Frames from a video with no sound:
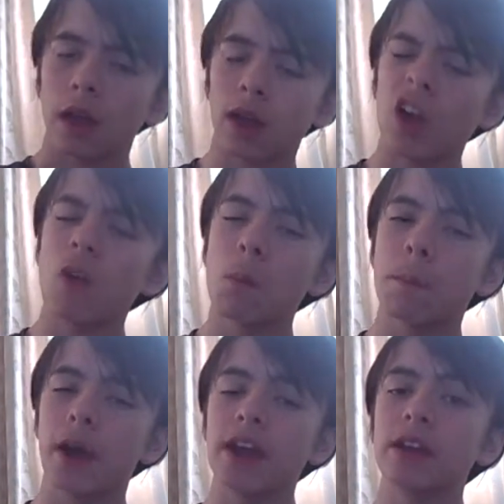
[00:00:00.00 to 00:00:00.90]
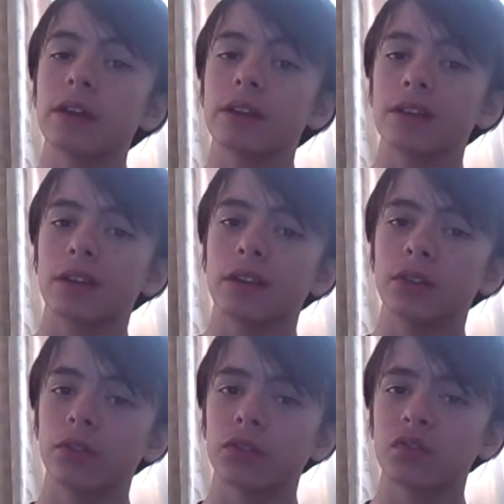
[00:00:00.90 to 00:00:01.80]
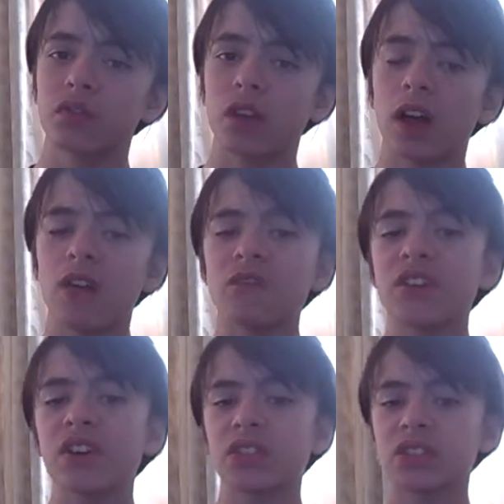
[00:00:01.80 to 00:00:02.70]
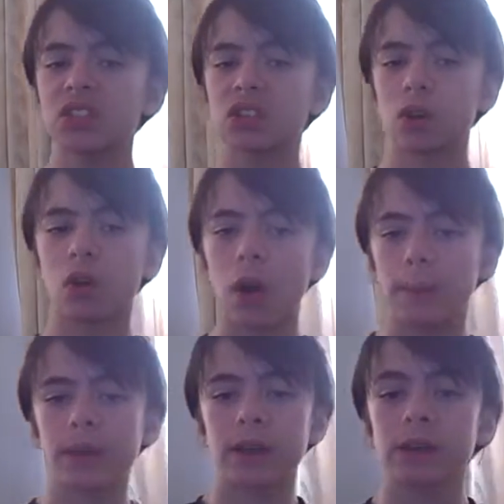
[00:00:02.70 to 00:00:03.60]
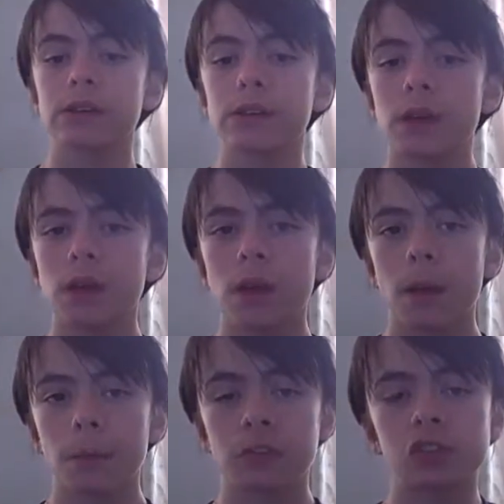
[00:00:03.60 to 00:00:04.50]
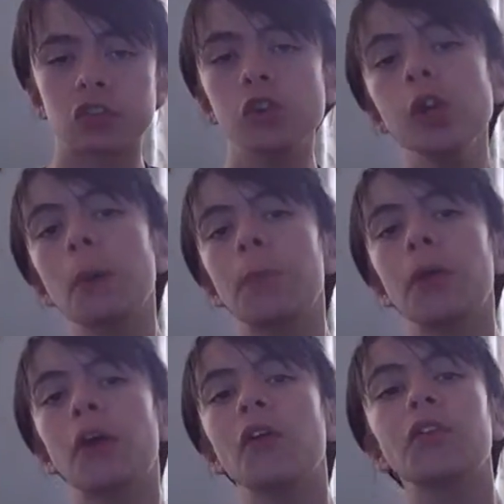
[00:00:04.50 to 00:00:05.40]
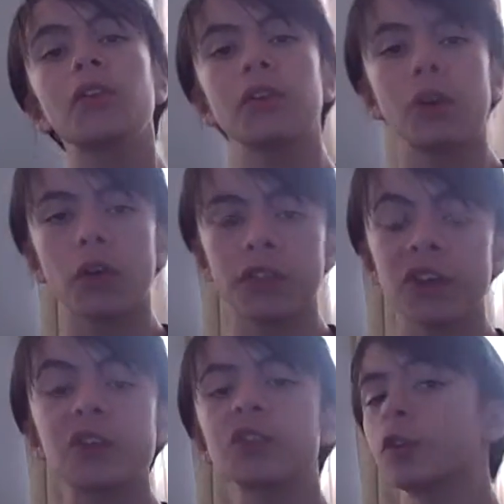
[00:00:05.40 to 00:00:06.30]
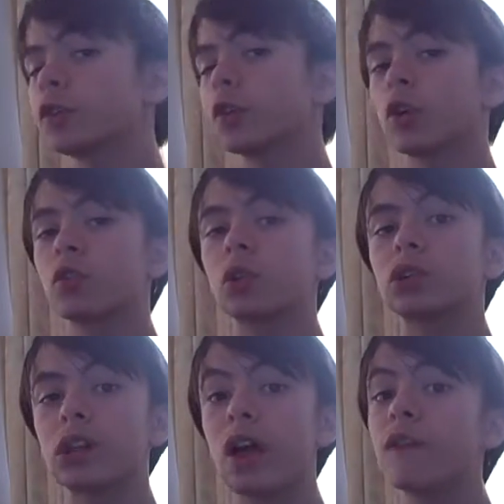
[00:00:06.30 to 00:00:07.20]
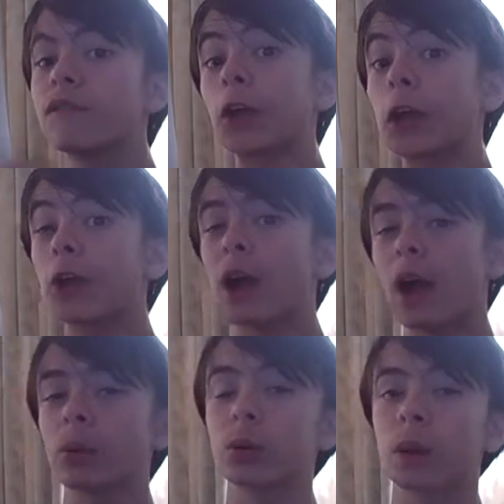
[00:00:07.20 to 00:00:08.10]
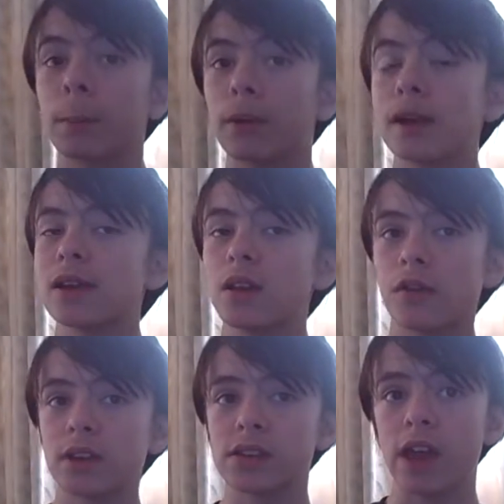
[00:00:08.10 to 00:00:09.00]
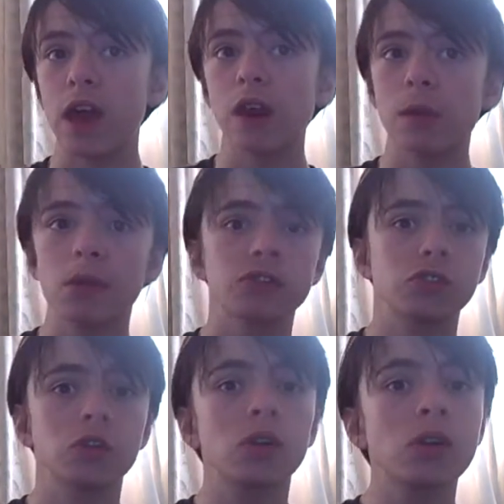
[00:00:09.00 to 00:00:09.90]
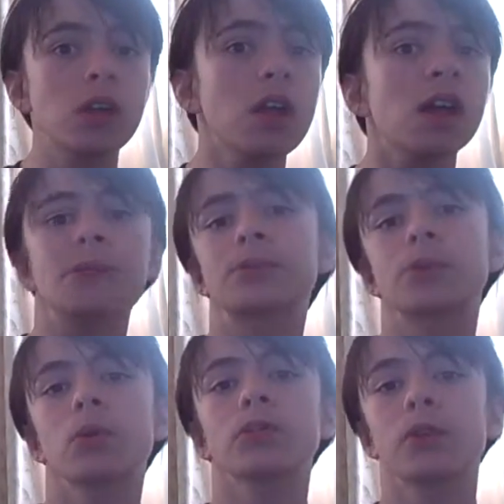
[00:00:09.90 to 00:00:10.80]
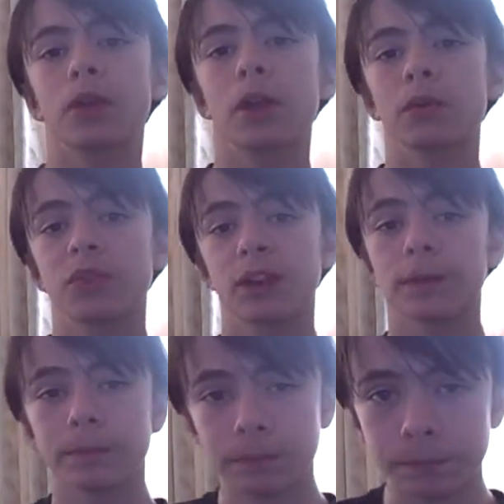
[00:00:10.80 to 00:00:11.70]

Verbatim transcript: Combine it. I forgot this is a little complicated, but just lead up on other on the other Nuzlocke rules and figure out how to combine it. If you have to edit a major goal, I'm totally okay with that.